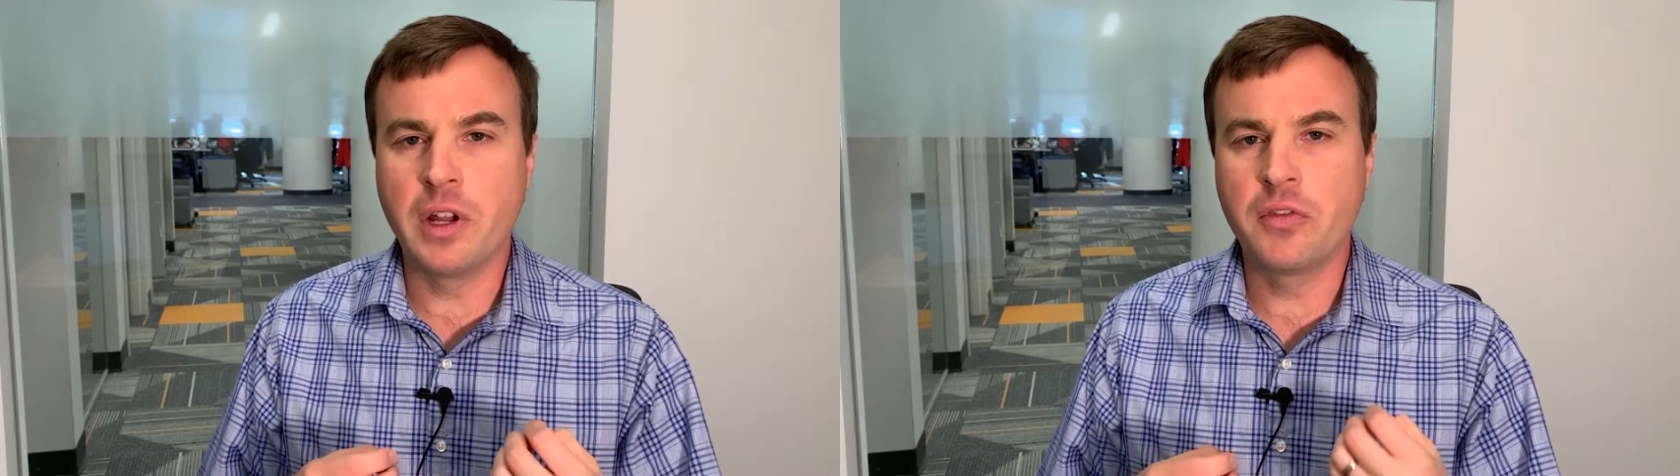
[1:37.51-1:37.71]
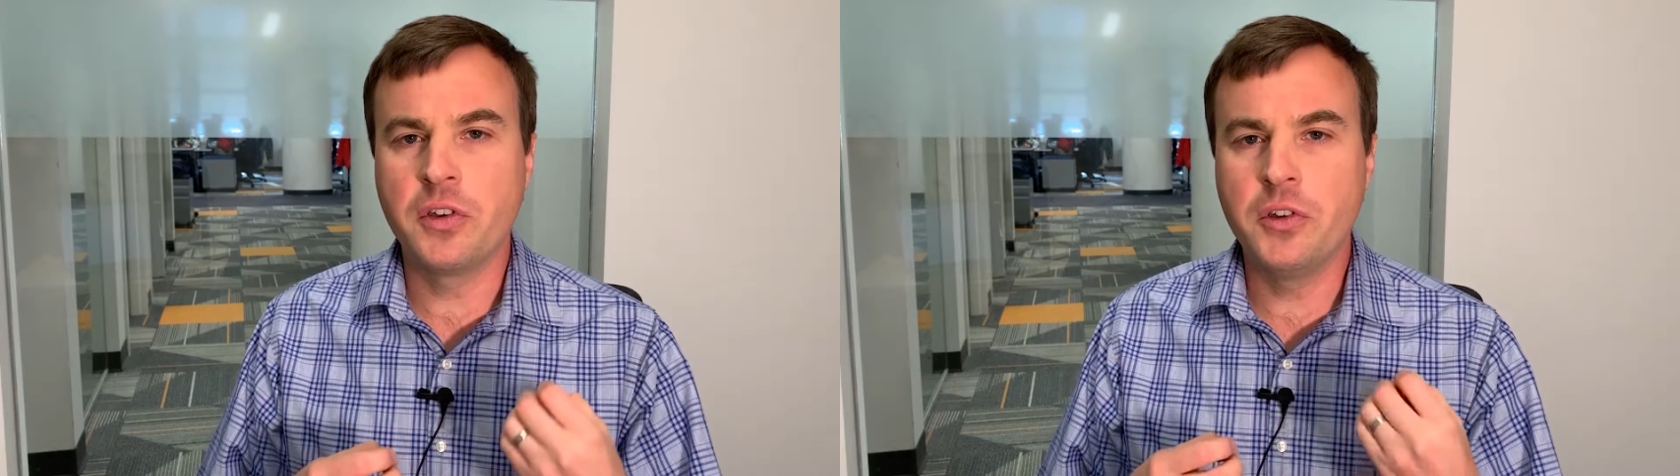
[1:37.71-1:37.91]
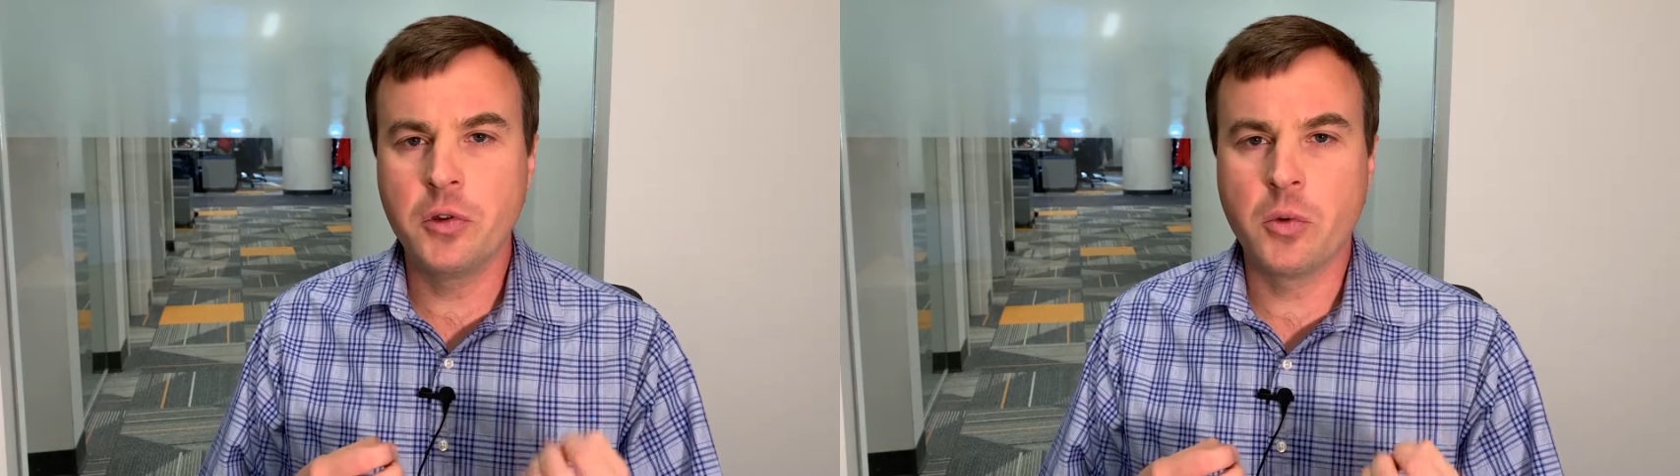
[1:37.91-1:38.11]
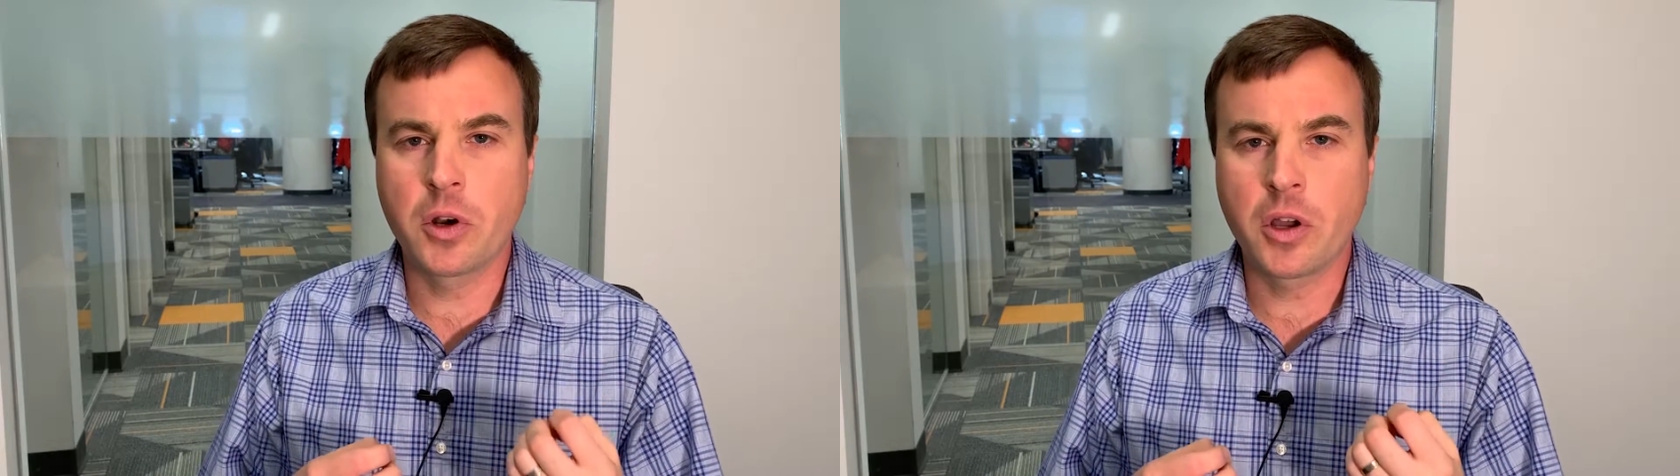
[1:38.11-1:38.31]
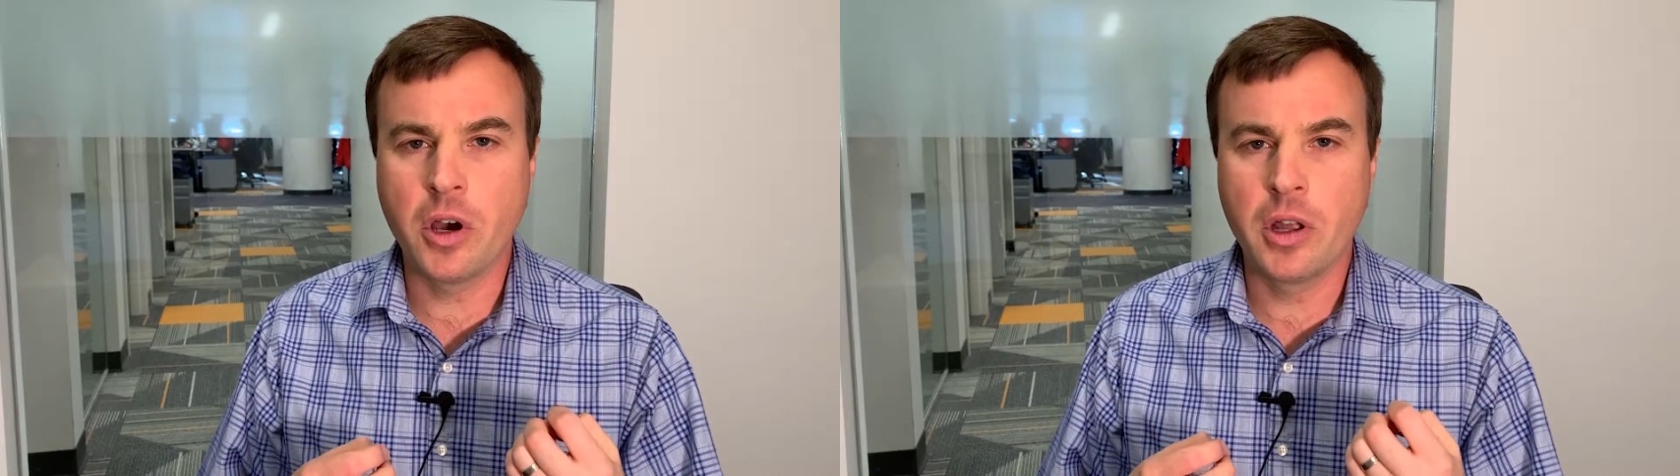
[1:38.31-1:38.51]
enough to do
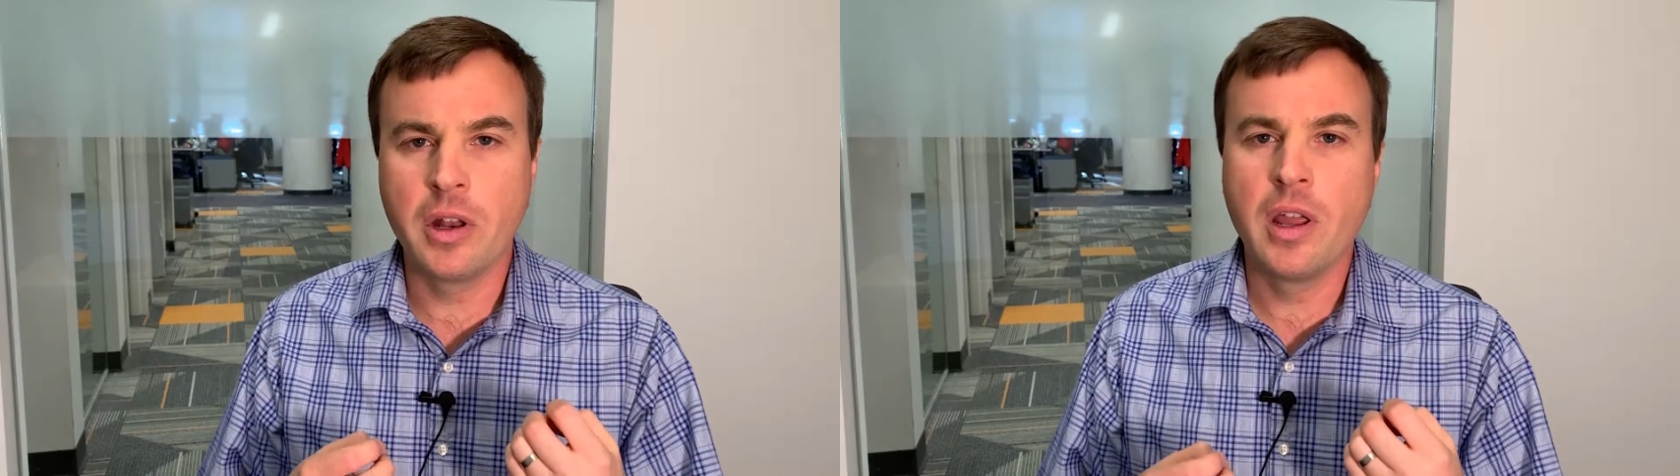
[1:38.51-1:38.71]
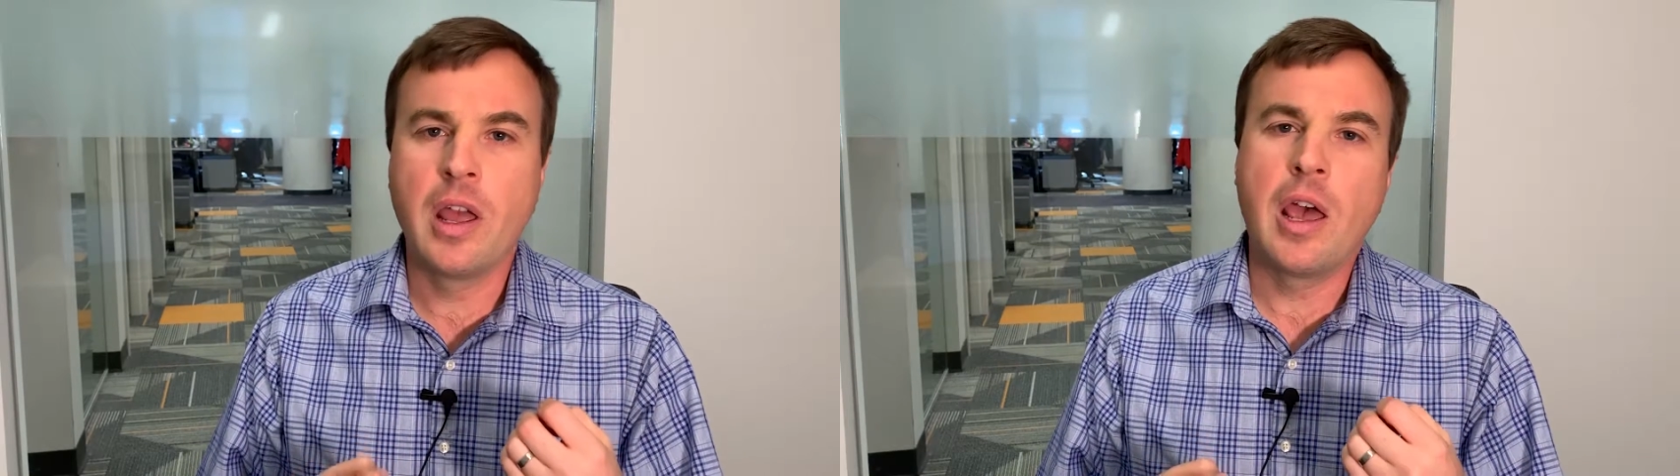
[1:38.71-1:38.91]
work on,